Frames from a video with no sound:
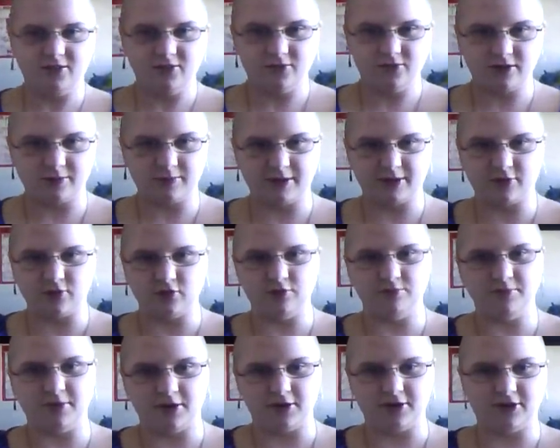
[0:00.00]
one of my
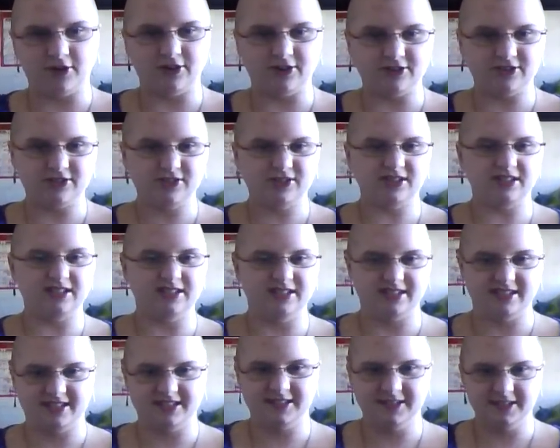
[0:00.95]
group partners
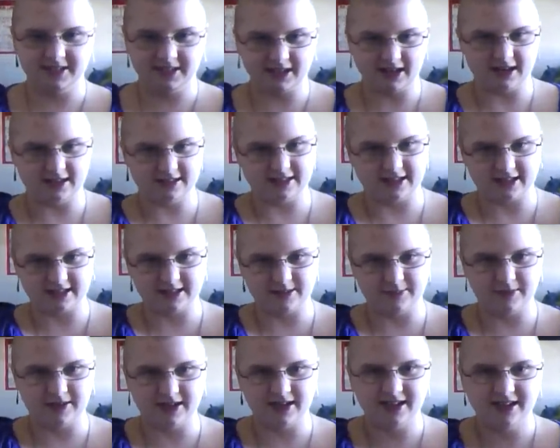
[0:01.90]
is contacting
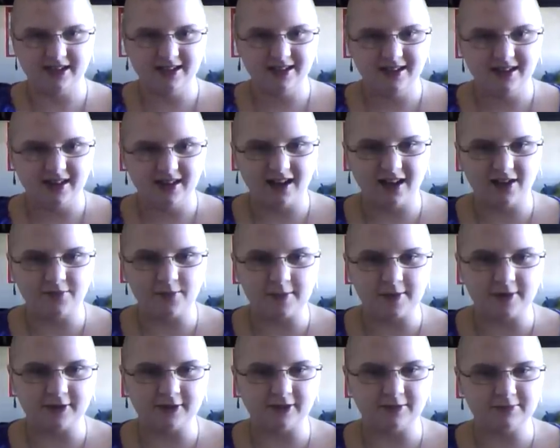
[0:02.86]
me. I'll have a
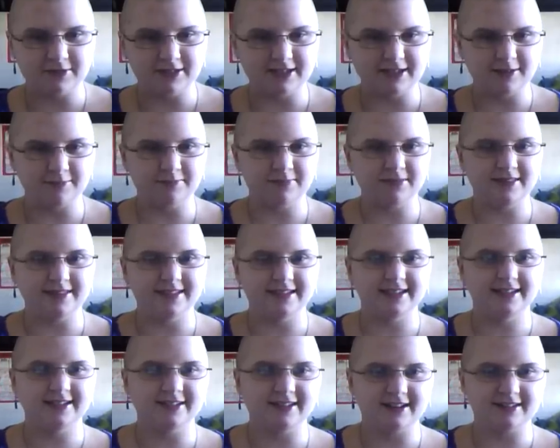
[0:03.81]
better update up
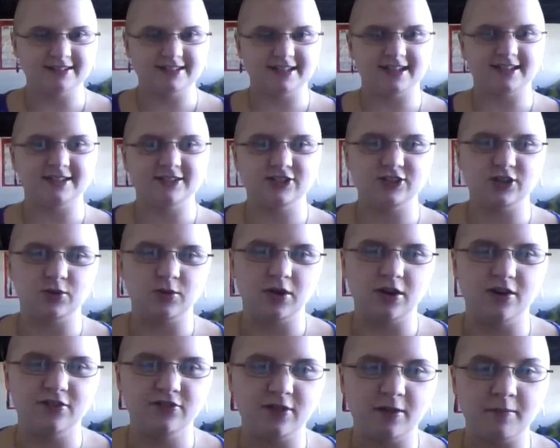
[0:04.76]
later. I just had to show
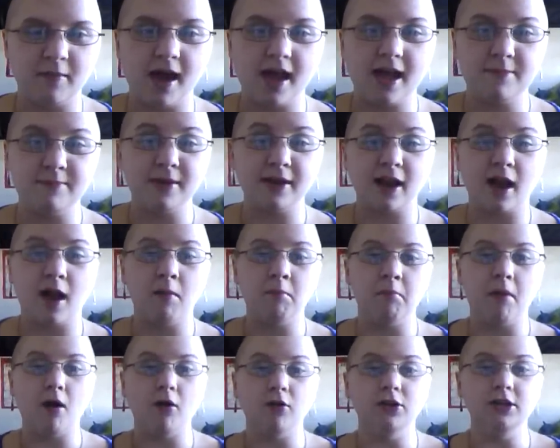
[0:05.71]
off my epic
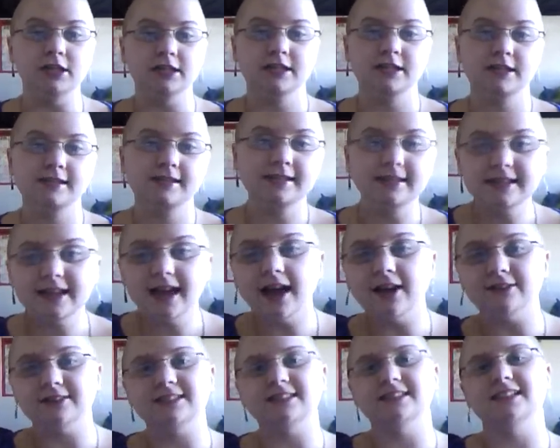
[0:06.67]
baldness.
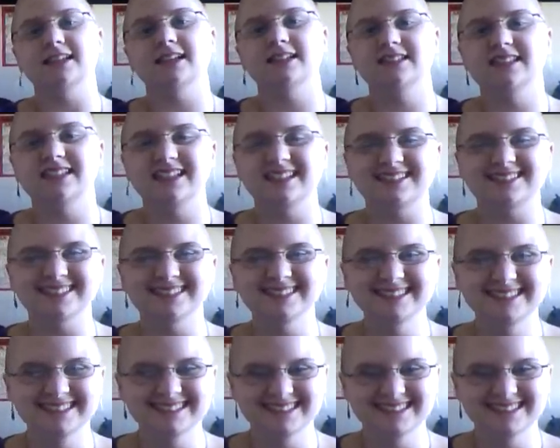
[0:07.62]
I'll see you guys later.